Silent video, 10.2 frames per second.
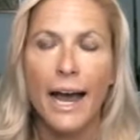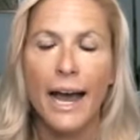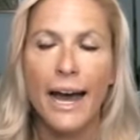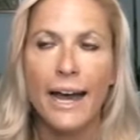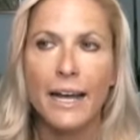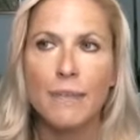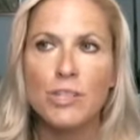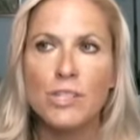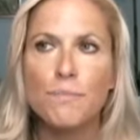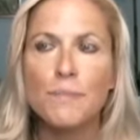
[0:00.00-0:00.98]
And I'm
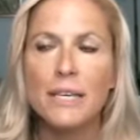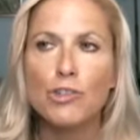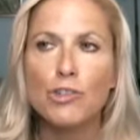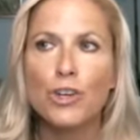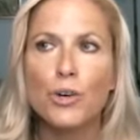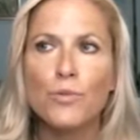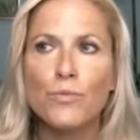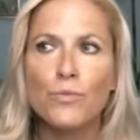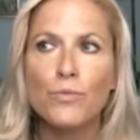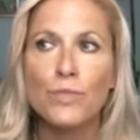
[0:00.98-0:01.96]
just being
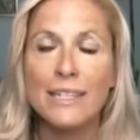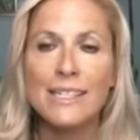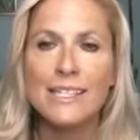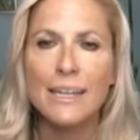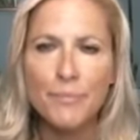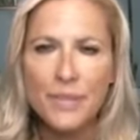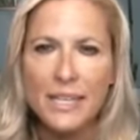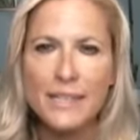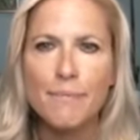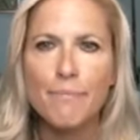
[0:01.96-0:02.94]
shown that
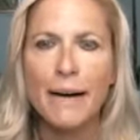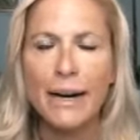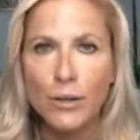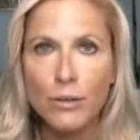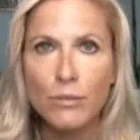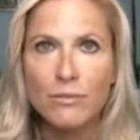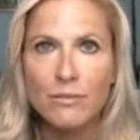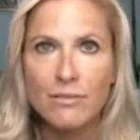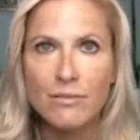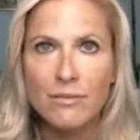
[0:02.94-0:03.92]
something is about
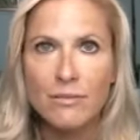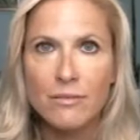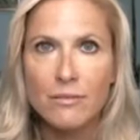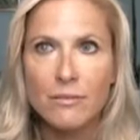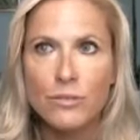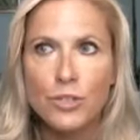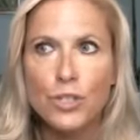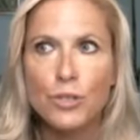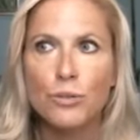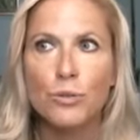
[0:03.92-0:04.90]

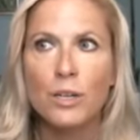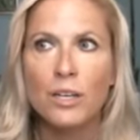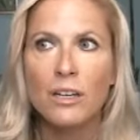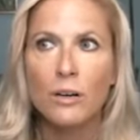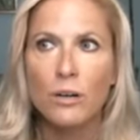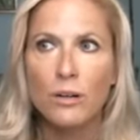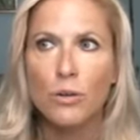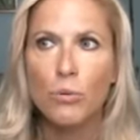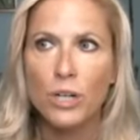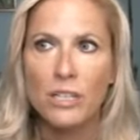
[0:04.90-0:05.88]
to,
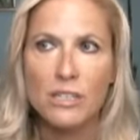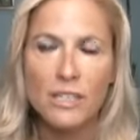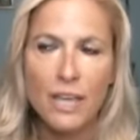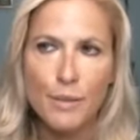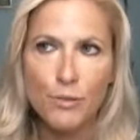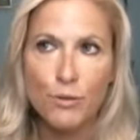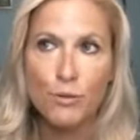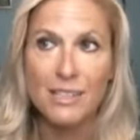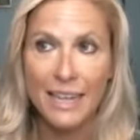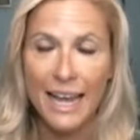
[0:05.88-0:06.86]
the word that's coming through
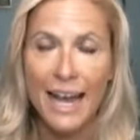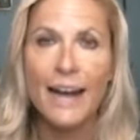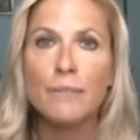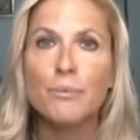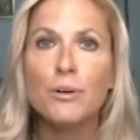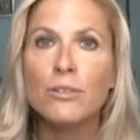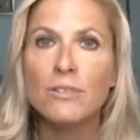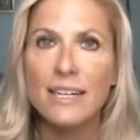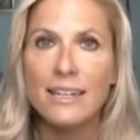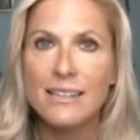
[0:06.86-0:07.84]
is
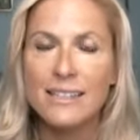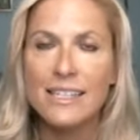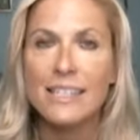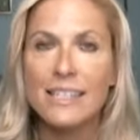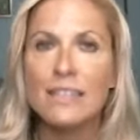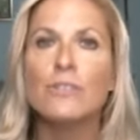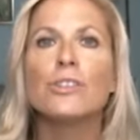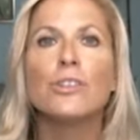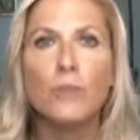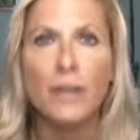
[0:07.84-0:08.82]
catapult us
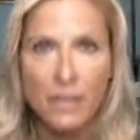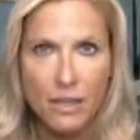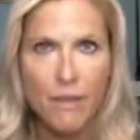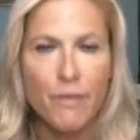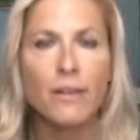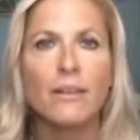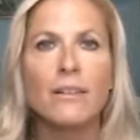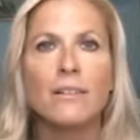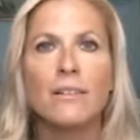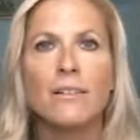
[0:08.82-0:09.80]
into another